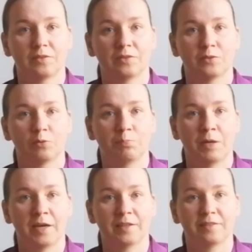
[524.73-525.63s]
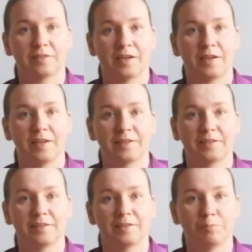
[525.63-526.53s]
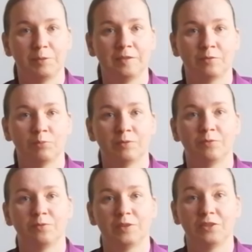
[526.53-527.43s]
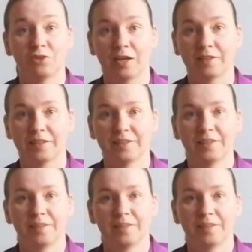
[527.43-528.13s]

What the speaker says: soul parts are like in peace with each other.